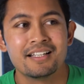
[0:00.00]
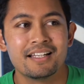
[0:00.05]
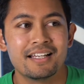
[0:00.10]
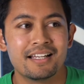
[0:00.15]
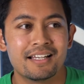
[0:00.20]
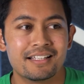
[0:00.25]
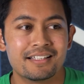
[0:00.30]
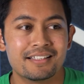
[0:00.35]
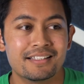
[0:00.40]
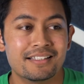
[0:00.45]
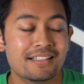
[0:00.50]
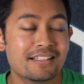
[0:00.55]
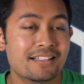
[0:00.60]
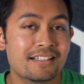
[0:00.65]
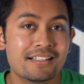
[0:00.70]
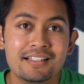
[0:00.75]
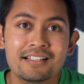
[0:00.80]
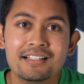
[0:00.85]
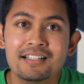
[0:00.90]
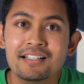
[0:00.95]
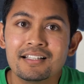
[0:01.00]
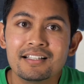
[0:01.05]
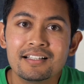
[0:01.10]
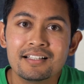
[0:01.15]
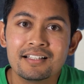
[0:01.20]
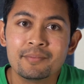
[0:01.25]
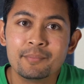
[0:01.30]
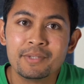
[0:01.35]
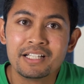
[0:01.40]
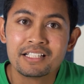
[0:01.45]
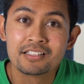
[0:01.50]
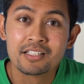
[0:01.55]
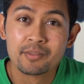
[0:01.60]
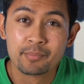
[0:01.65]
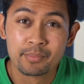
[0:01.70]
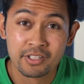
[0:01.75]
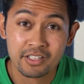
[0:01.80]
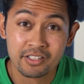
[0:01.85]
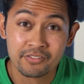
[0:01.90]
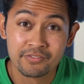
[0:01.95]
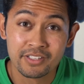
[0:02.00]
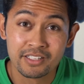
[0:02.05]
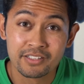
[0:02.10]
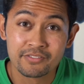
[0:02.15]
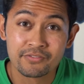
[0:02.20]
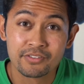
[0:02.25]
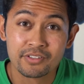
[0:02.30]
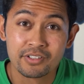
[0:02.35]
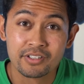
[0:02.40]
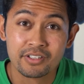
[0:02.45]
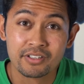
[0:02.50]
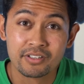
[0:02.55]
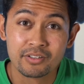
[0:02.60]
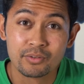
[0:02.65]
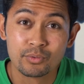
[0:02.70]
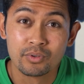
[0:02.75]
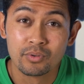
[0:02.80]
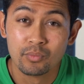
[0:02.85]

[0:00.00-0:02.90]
and it makes it perfect for